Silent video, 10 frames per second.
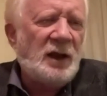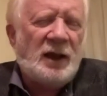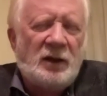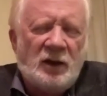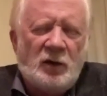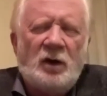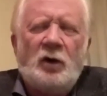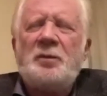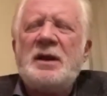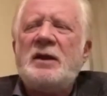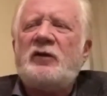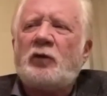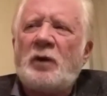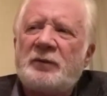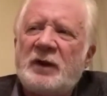it'll be
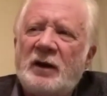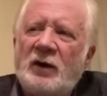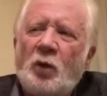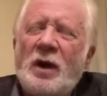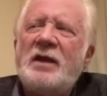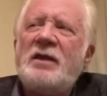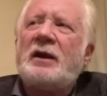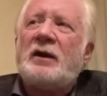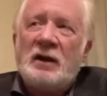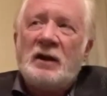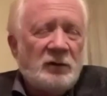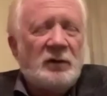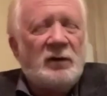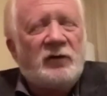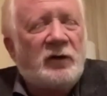scripted in a way that
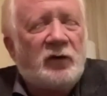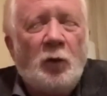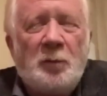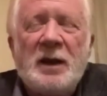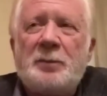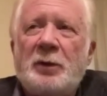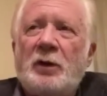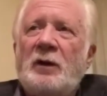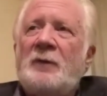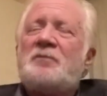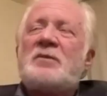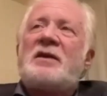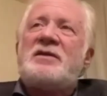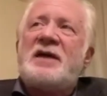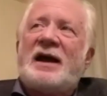it's two people
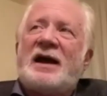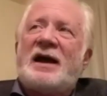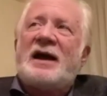that